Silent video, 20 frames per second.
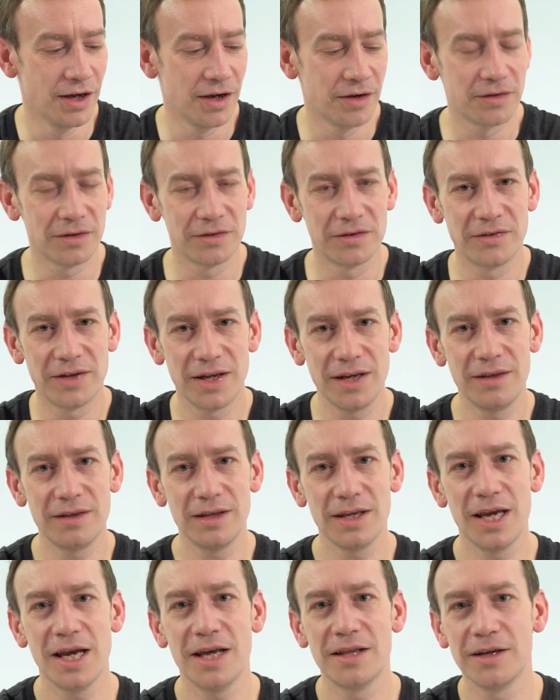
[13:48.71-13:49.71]
So if there's
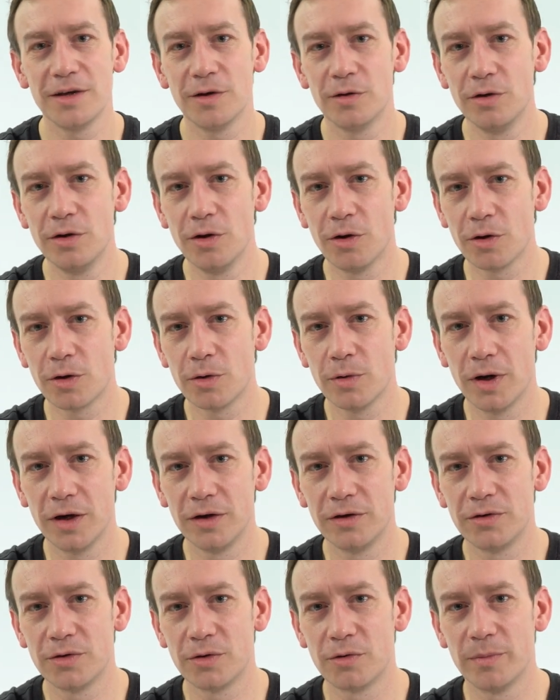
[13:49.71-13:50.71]
anything here that you're not
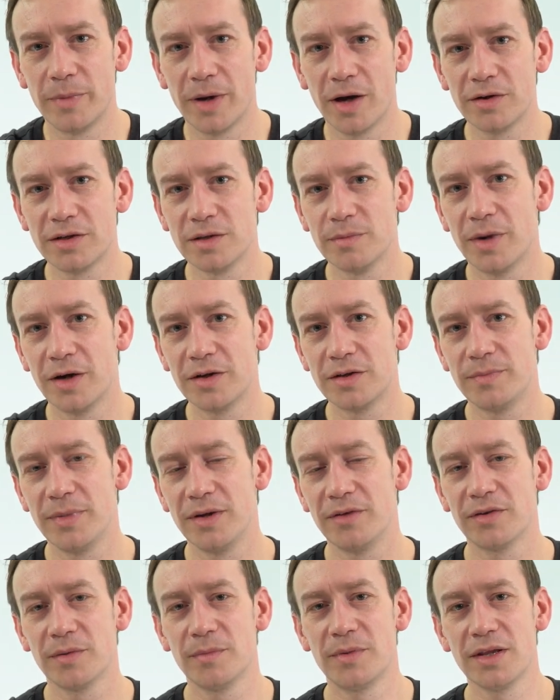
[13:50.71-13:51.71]
quite sure about, it might have
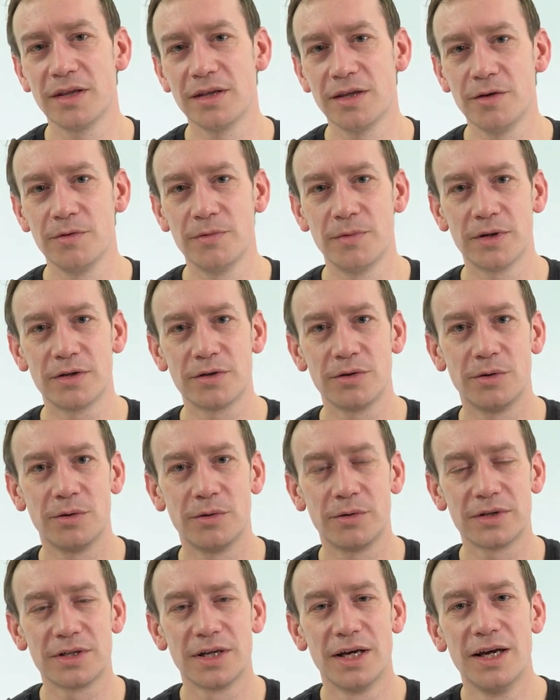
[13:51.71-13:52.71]
been something you were
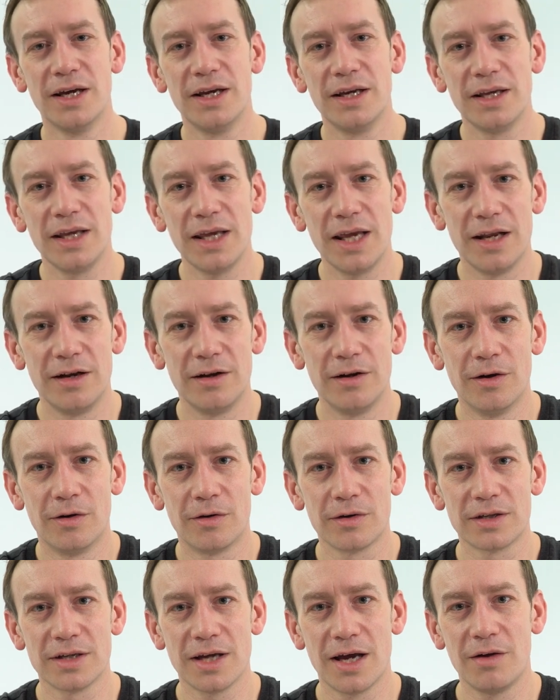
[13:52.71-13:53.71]
taught in
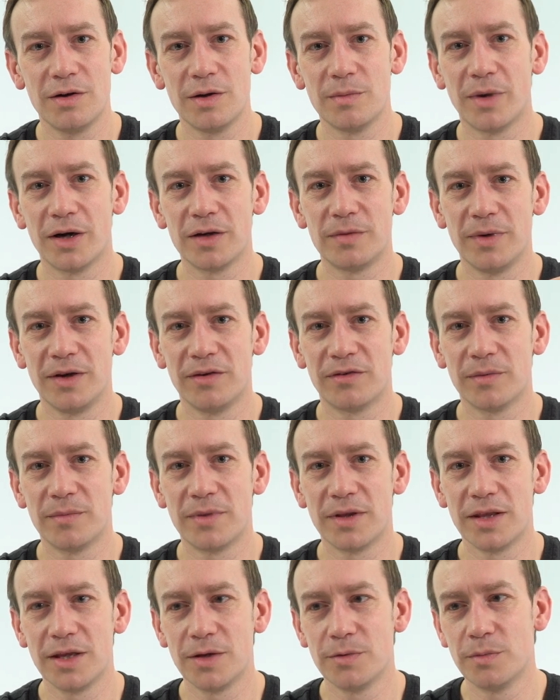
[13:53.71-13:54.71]
lockdown, it might have been
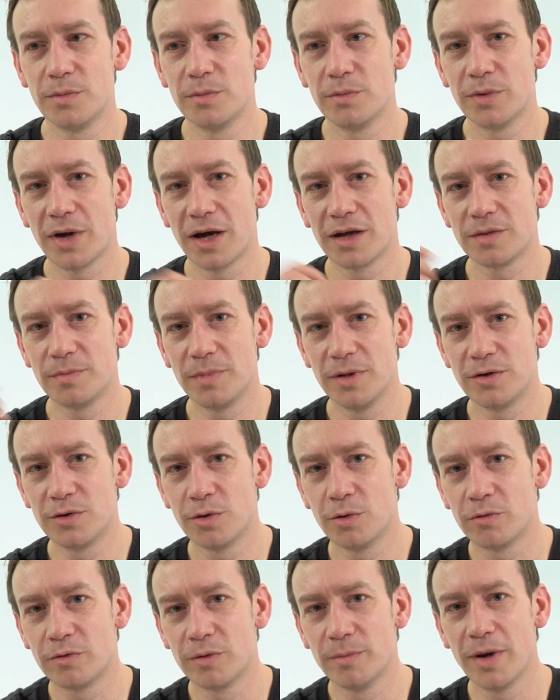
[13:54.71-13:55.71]
something that you had to be
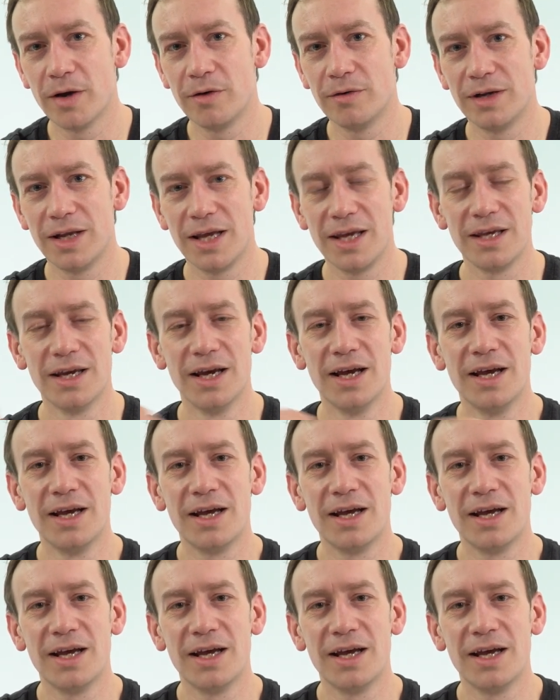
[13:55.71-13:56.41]
taught remotely,